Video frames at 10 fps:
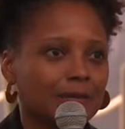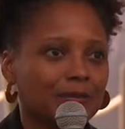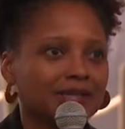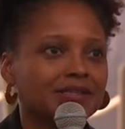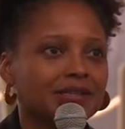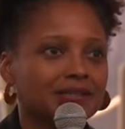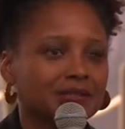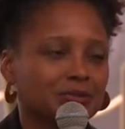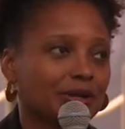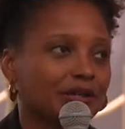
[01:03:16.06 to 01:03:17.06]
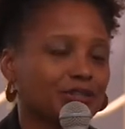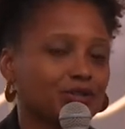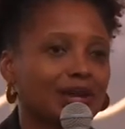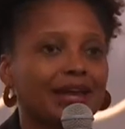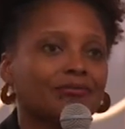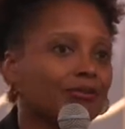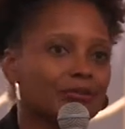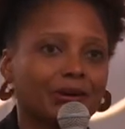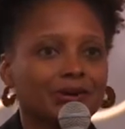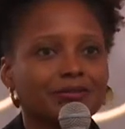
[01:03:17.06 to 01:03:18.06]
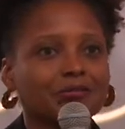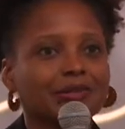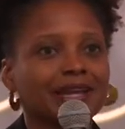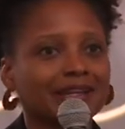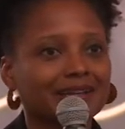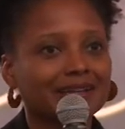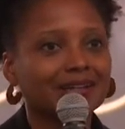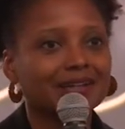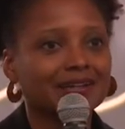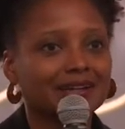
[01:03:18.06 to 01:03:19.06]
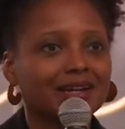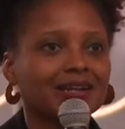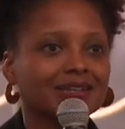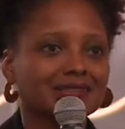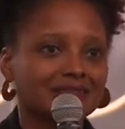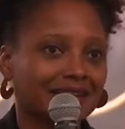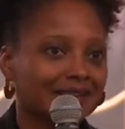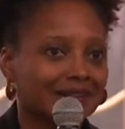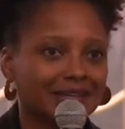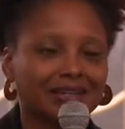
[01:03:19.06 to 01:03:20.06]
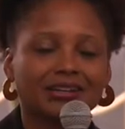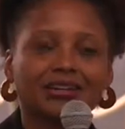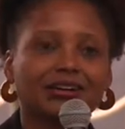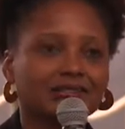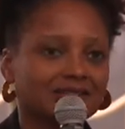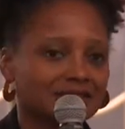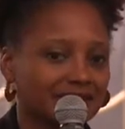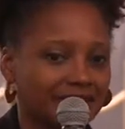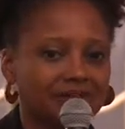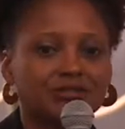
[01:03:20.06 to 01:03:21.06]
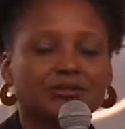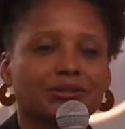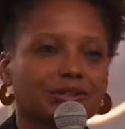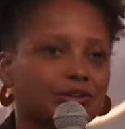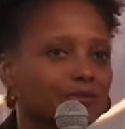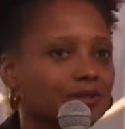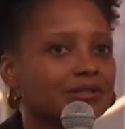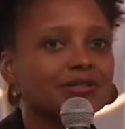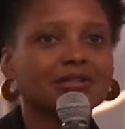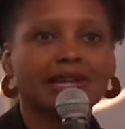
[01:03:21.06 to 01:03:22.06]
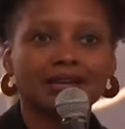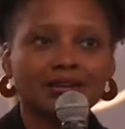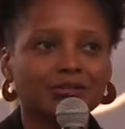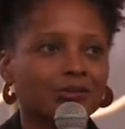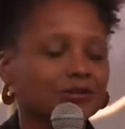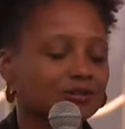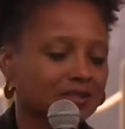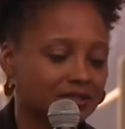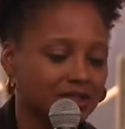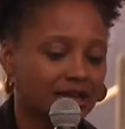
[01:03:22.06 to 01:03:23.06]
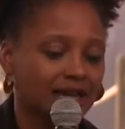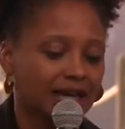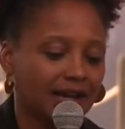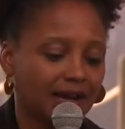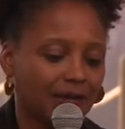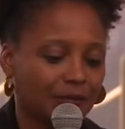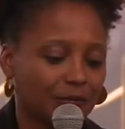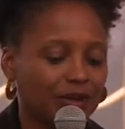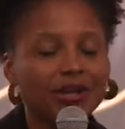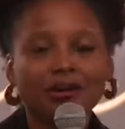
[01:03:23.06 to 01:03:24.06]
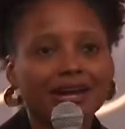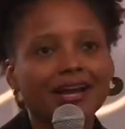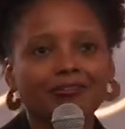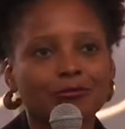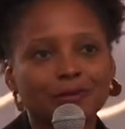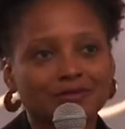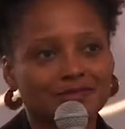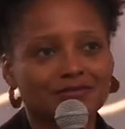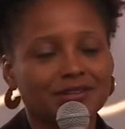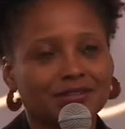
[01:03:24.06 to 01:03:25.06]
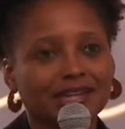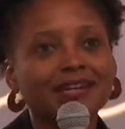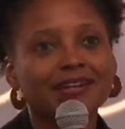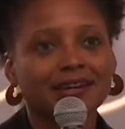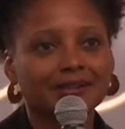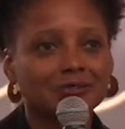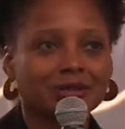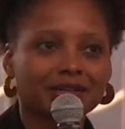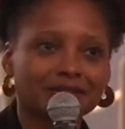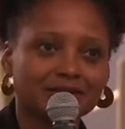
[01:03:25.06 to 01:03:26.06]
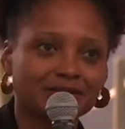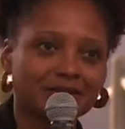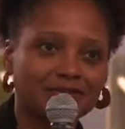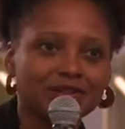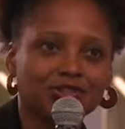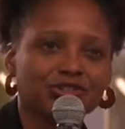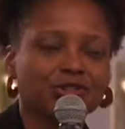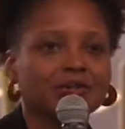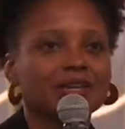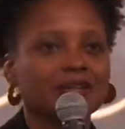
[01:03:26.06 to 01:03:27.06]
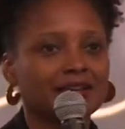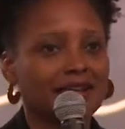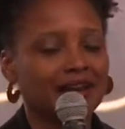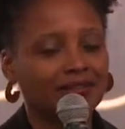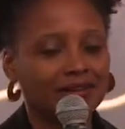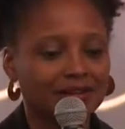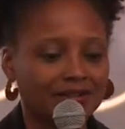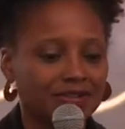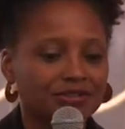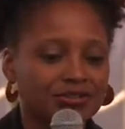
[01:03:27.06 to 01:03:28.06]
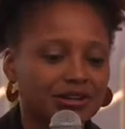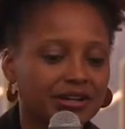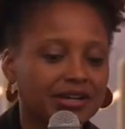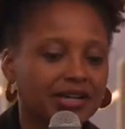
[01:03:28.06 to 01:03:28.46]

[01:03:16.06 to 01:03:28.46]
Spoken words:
basically spread to every part of the planet, and it's deadly, and it causes cancer in humans and animals, and we all have bits of this in us because the fish that we eat have it, etc.